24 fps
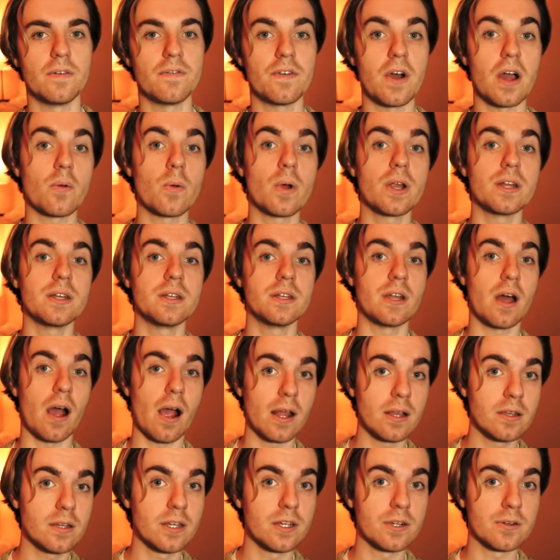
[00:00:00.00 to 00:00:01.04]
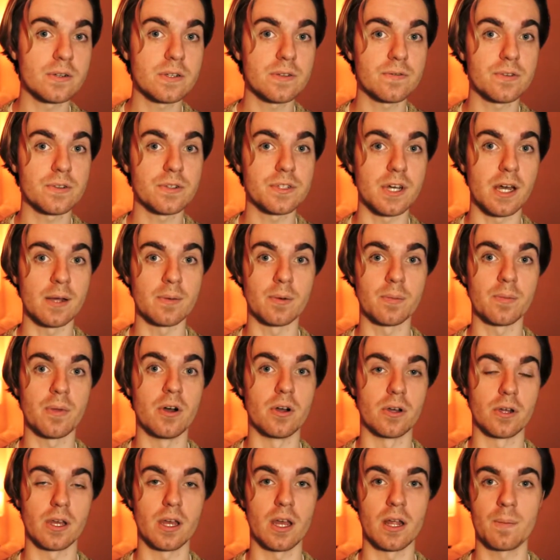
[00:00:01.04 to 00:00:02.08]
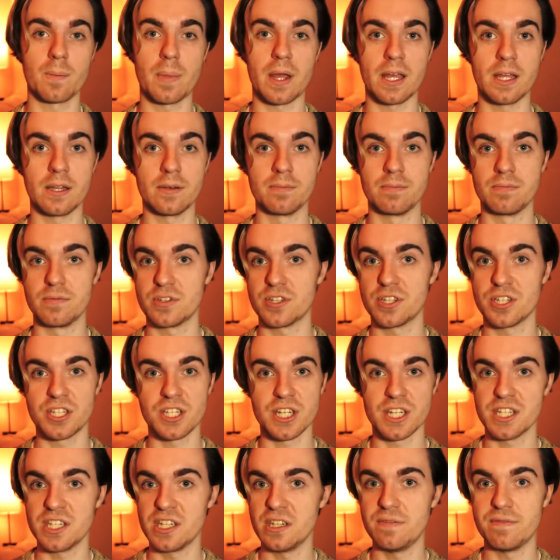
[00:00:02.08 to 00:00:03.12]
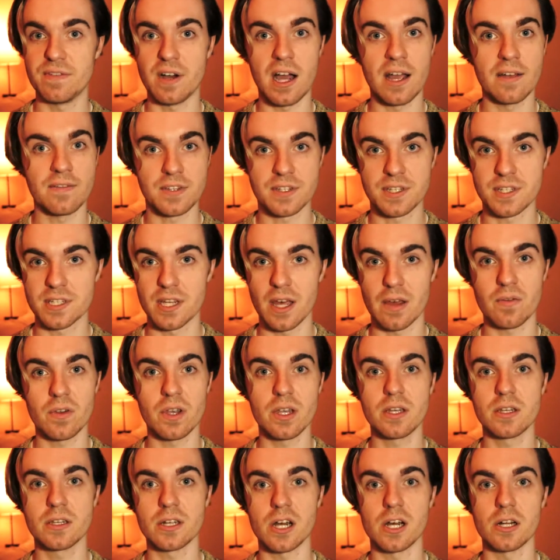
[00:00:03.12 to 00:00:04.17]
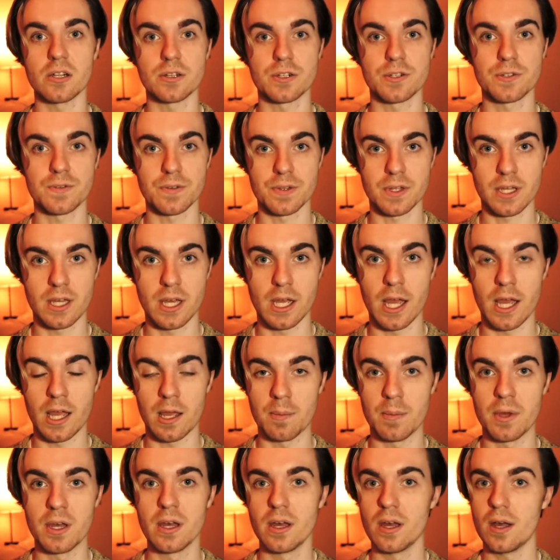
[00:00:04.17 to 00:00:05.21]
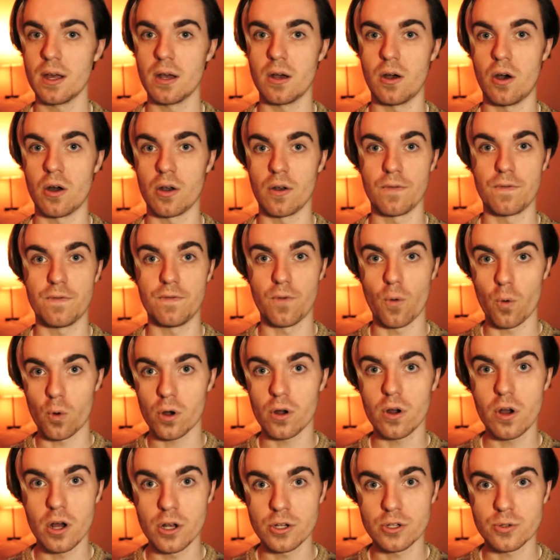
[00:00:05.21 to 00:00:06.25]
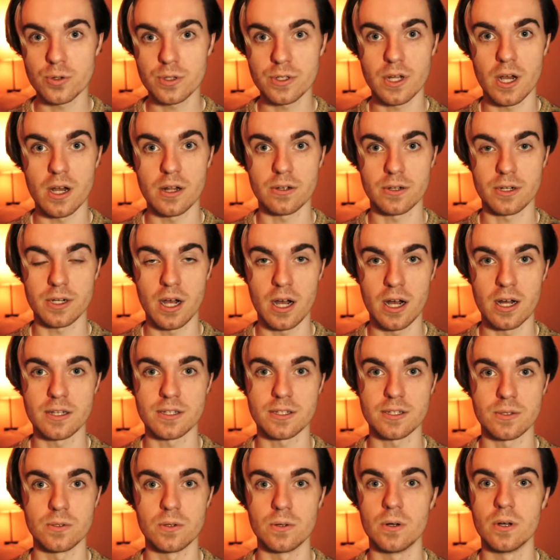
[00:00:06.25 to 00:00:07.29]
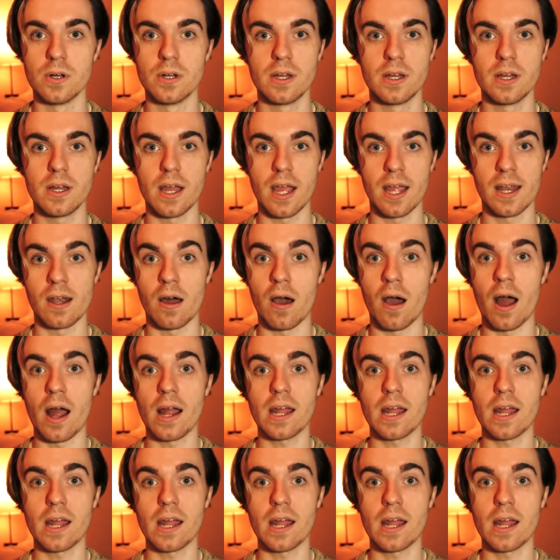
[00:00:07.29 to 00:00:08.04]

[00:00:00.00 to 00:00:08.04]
I waited 9 years for Cyberpunk and paid $65 to $70 for the game on a $400 console, and I